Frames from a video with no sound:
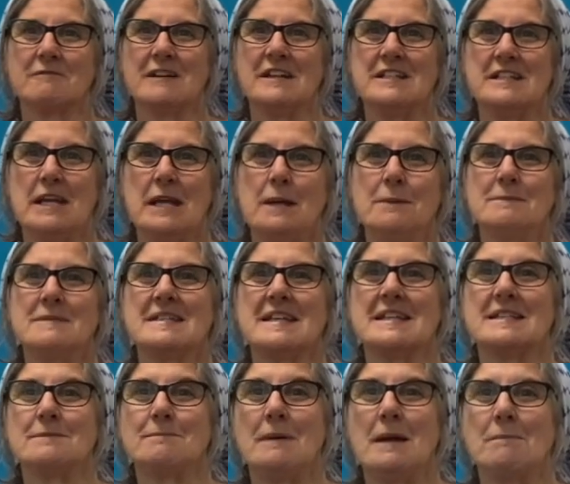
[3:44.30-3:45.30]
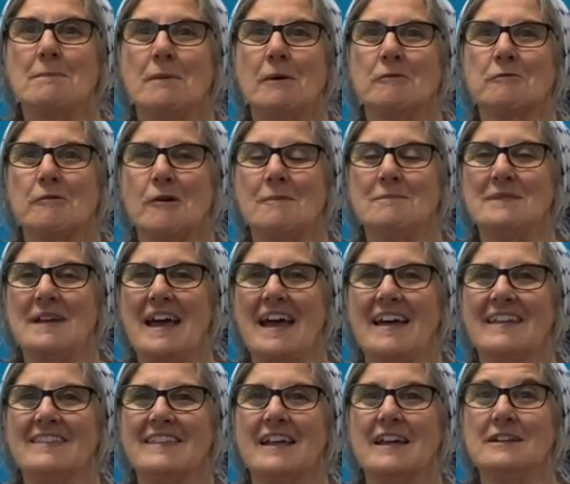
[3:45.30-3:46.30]
redeems his people from
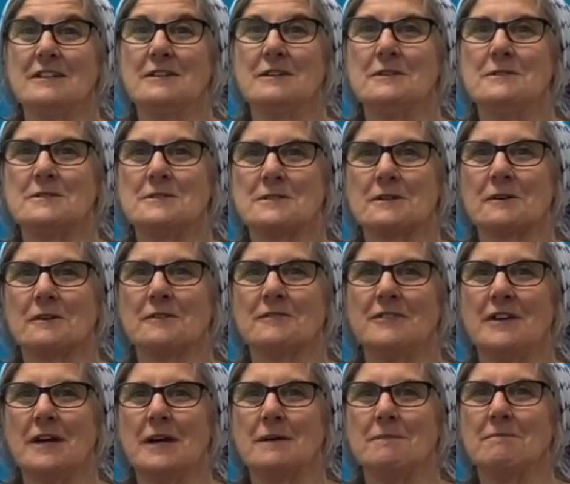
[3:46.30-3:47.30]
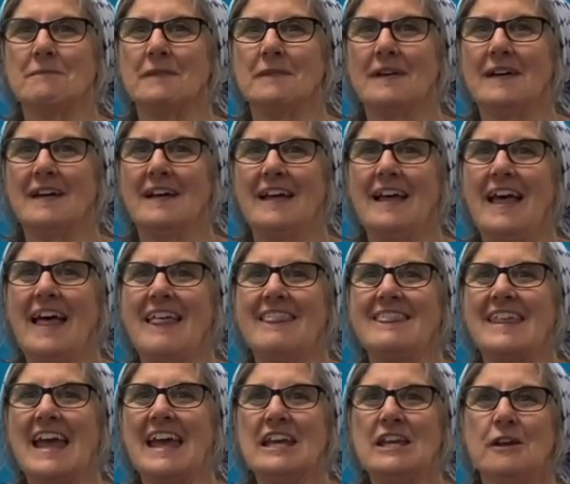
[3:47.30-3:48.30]
death to serve Him.
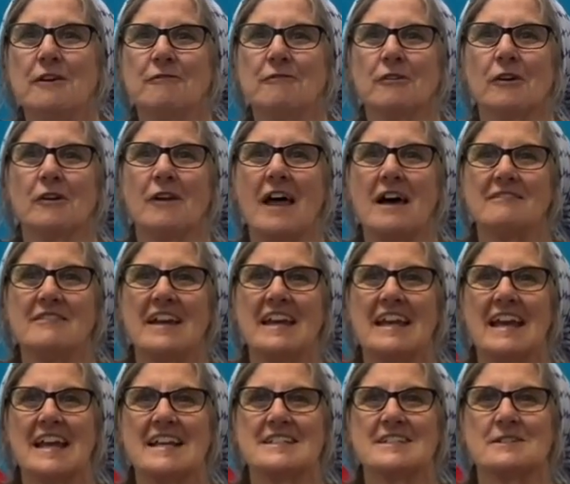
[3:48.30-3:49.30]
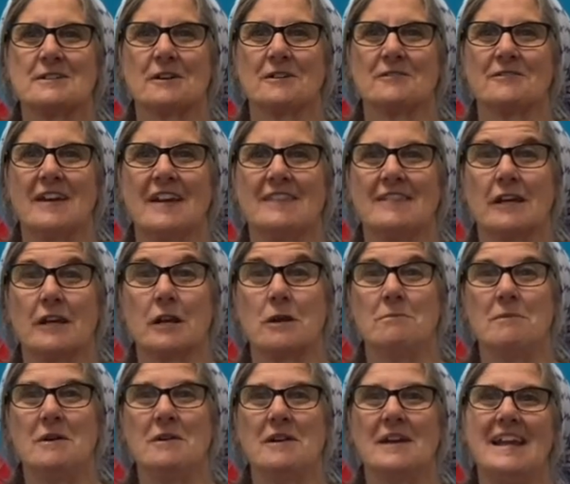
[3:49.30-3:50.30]
Thank you for loving and serving the
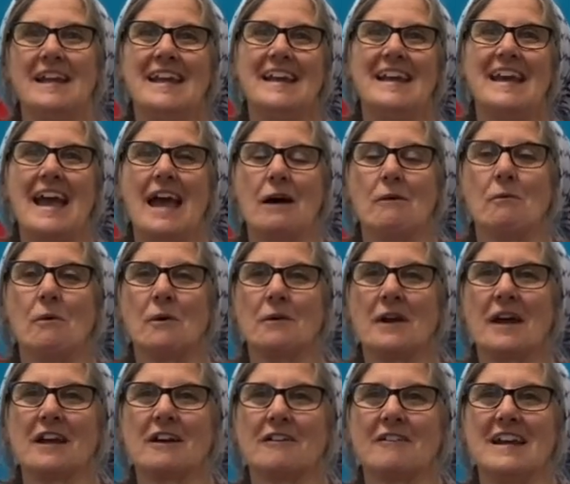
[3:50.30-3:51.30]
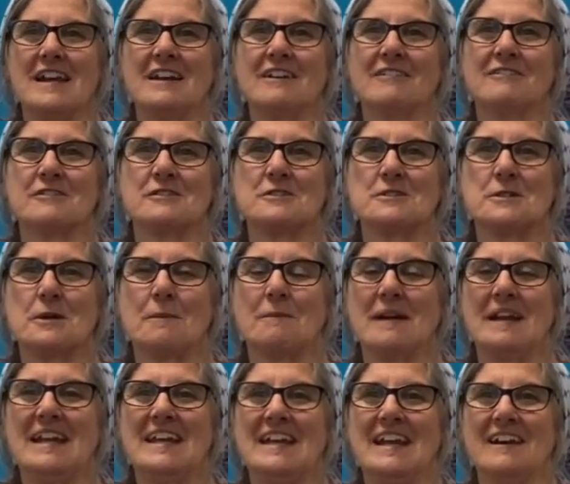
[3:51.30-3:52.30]
community at Walnut Creek for so
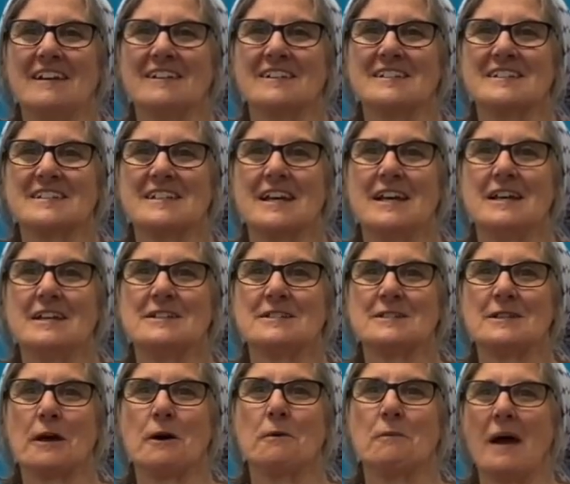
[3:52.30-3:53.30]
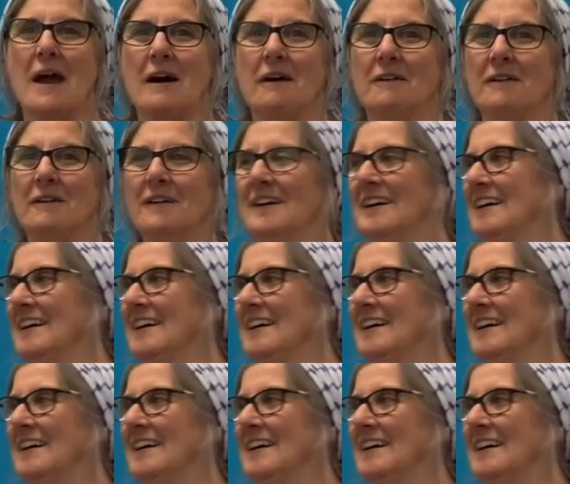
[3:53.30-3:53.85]
many years so well.